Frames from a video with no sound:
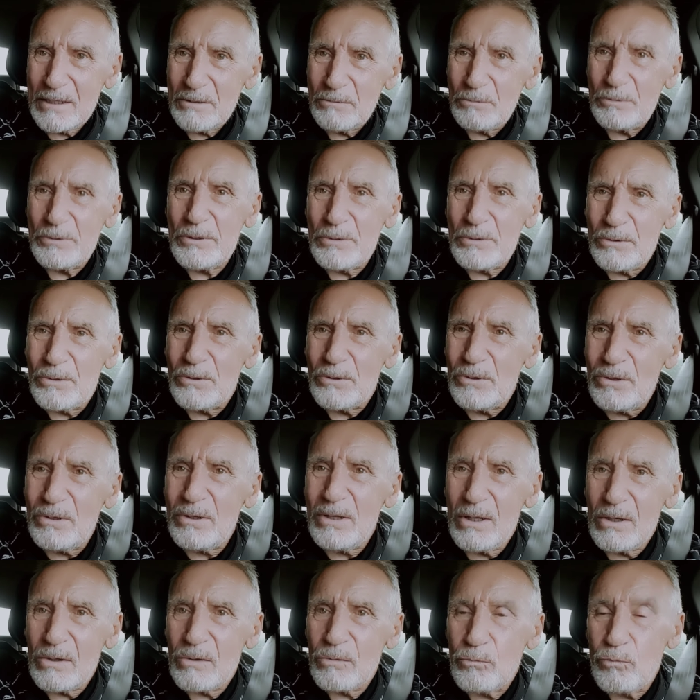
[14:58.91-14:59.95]
We
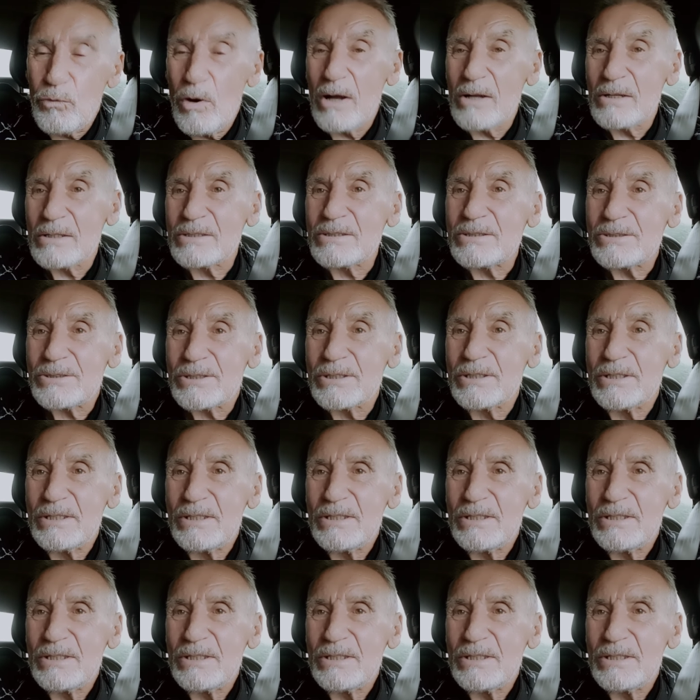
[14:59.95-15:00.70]
all want